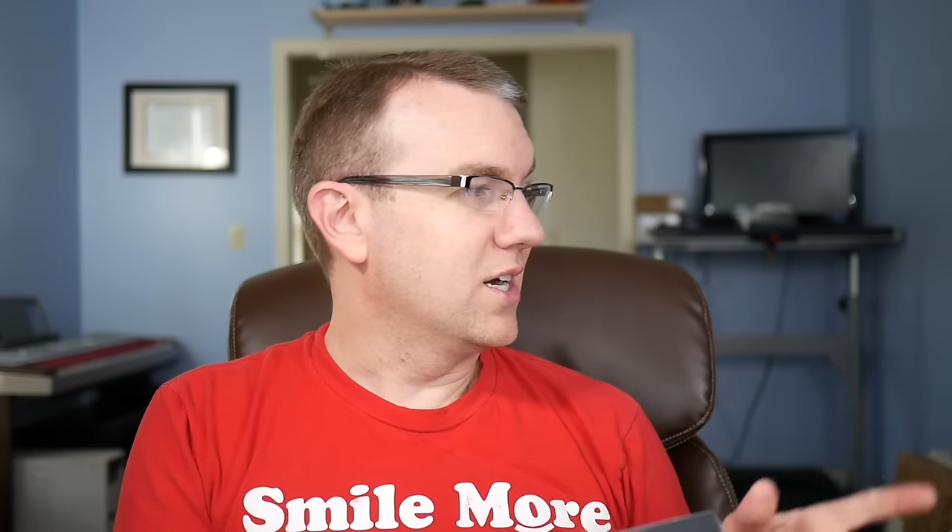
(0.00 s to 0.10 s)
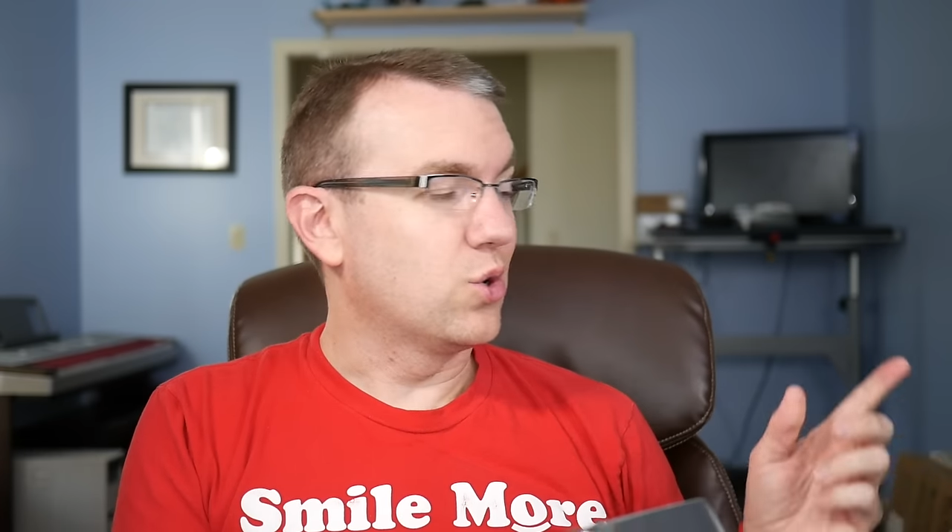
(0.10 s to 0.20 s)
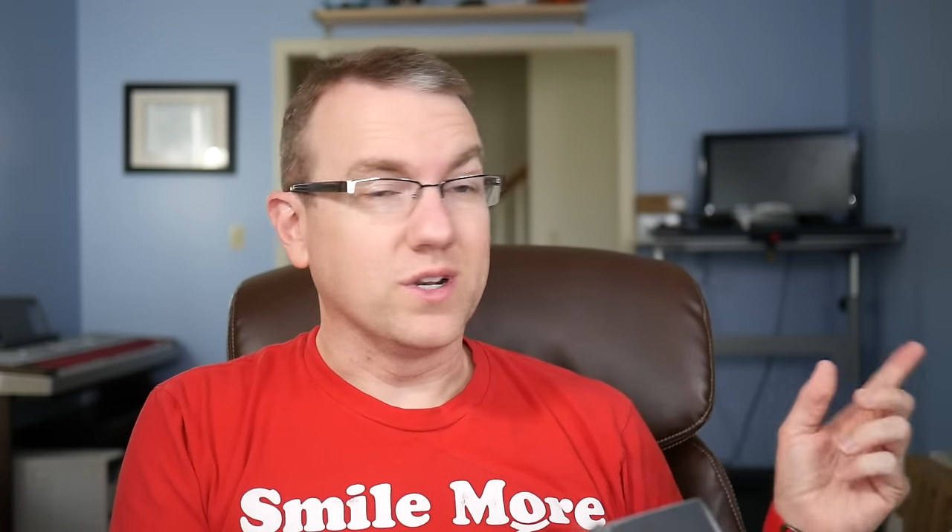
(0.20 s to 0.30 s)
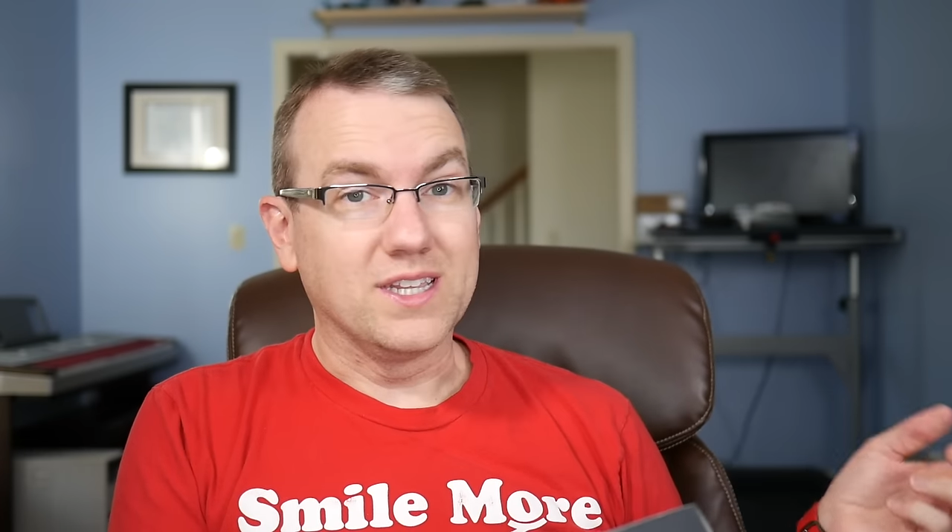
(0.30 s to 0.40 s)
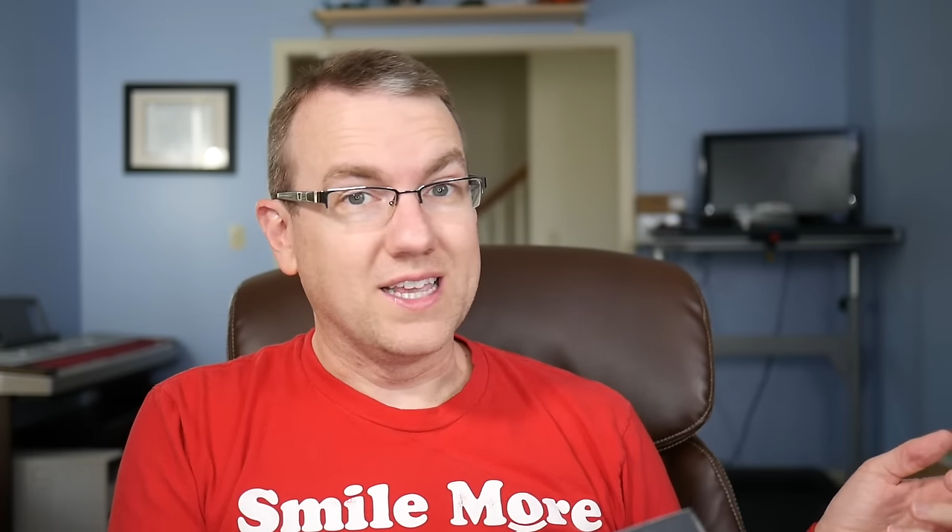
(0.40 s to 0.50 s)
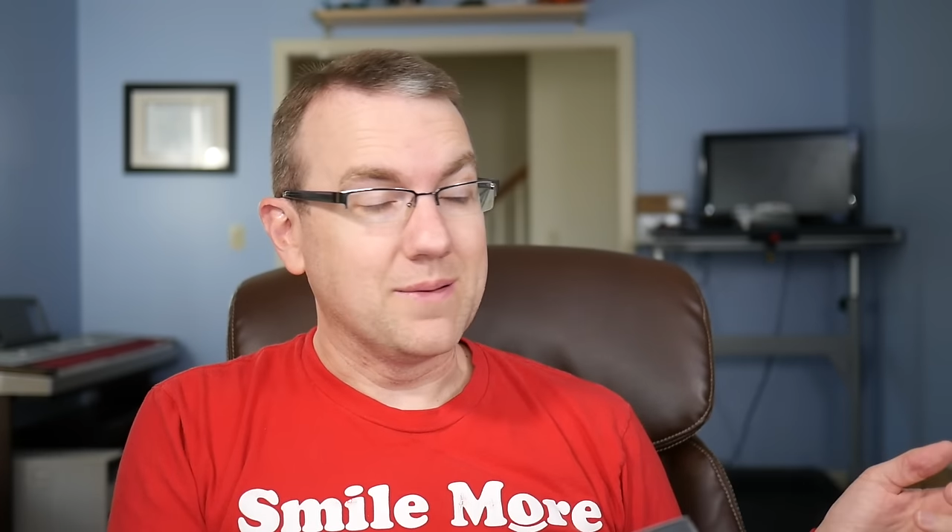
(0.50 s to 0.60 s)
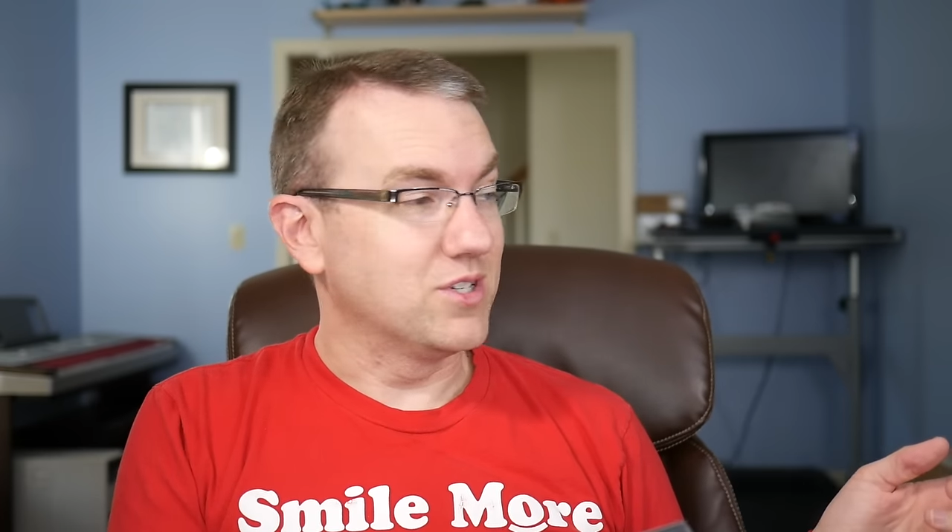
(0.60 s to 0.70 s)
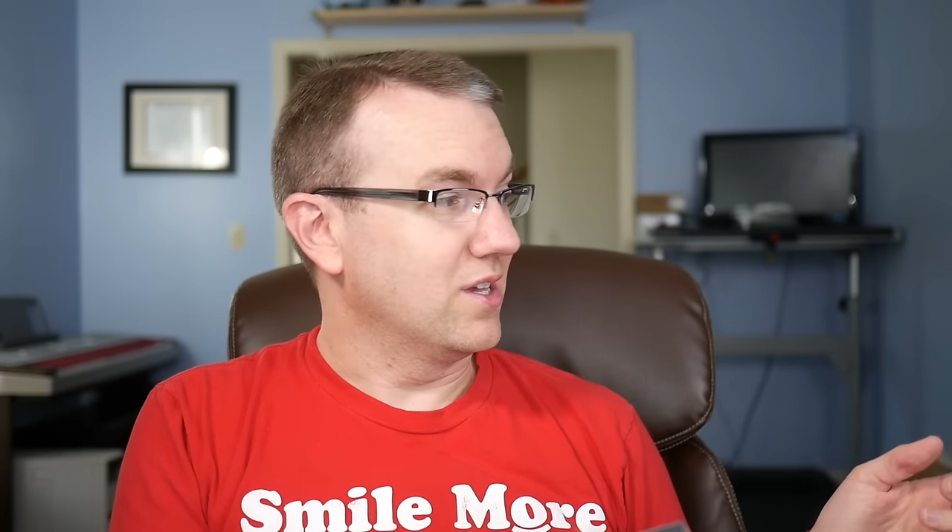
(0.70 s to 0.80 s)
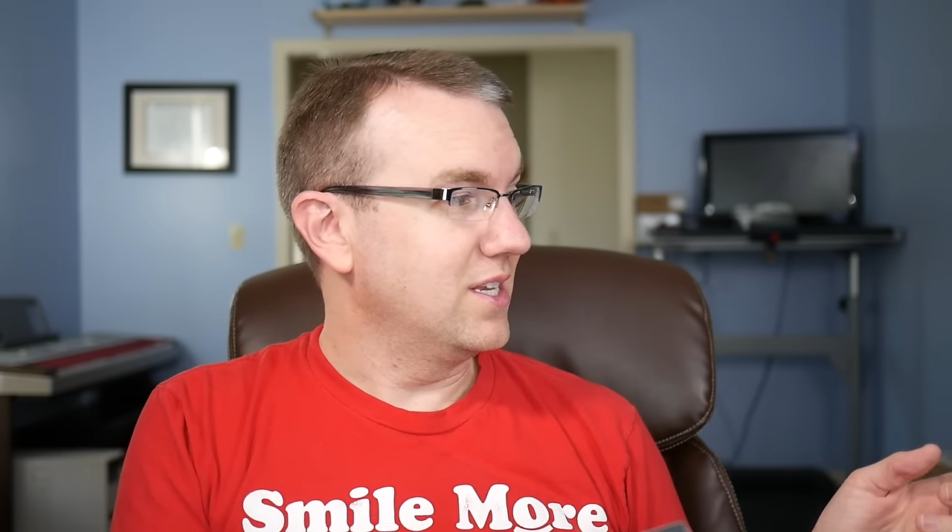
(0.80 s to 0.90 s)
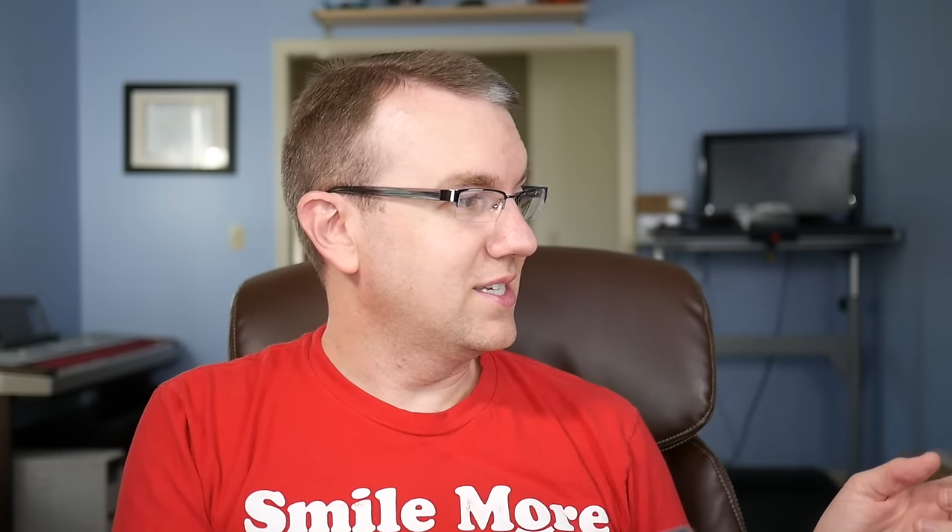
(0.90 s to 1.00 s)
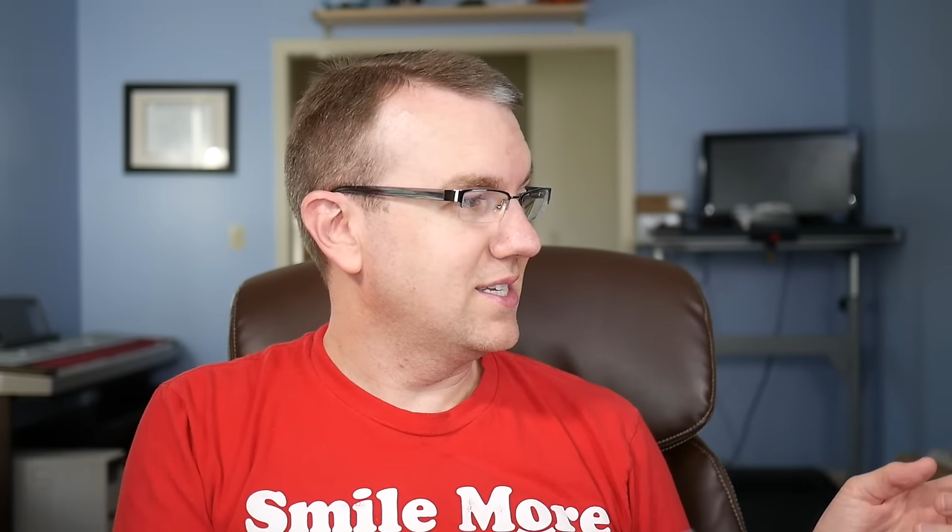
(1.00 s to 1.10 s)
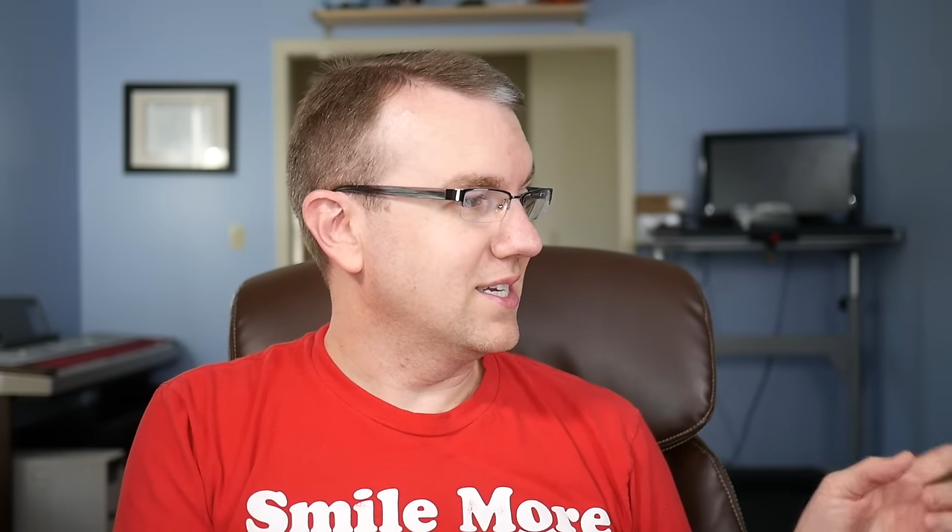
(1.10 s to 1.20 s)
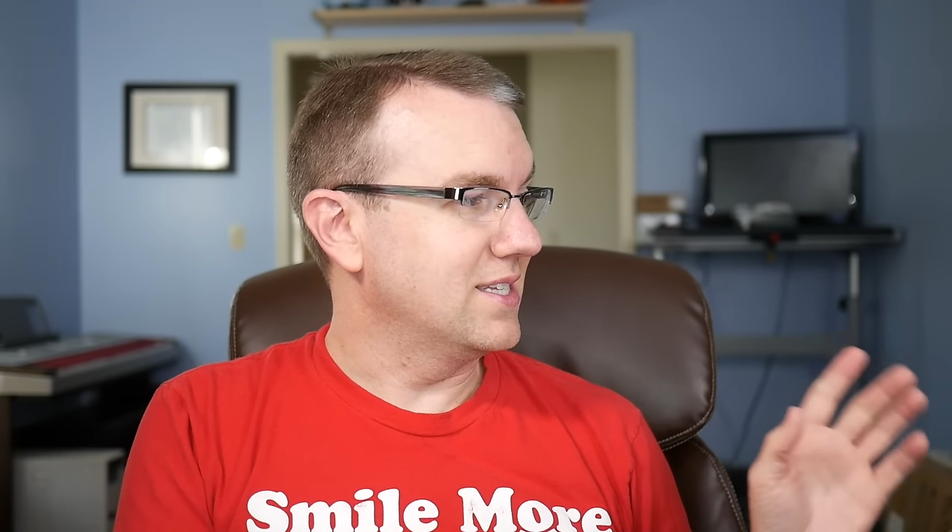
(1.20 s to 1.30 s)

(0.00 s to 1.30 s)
According to the Amazon listing,